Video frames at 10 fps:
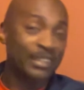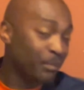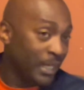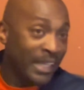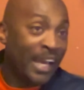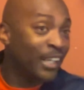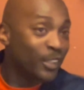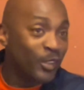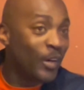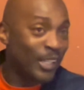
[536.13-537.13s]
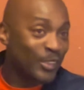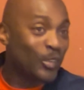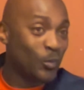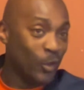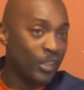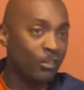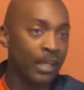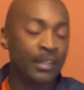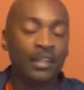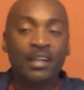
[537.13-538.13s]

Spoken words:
I might add a little extra water, right?